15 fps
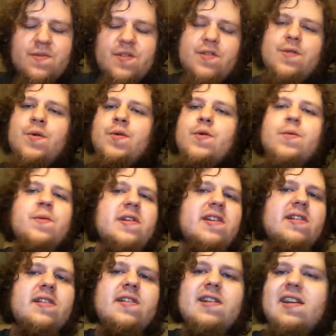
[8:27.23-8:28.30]
You will
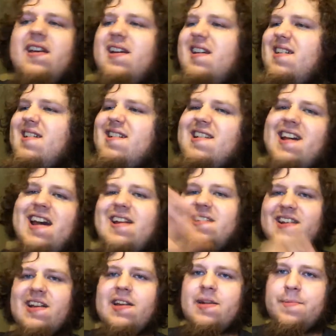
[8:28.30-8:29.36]
win
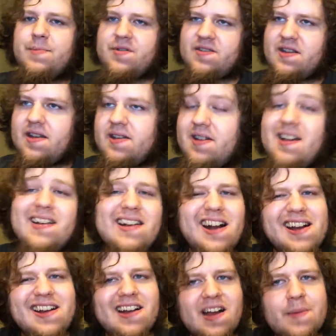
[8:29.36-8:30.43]
90%, not
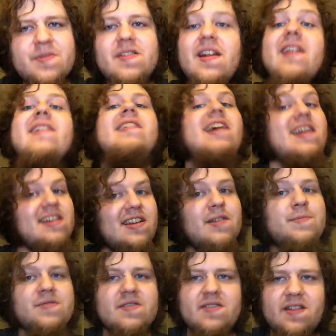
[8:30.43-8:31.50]
99%,
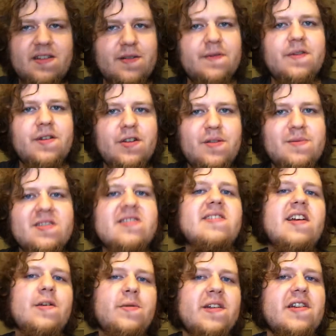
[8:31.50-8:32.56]
90% of arguments
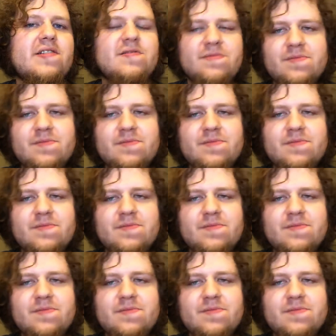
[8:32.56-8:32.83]
that way.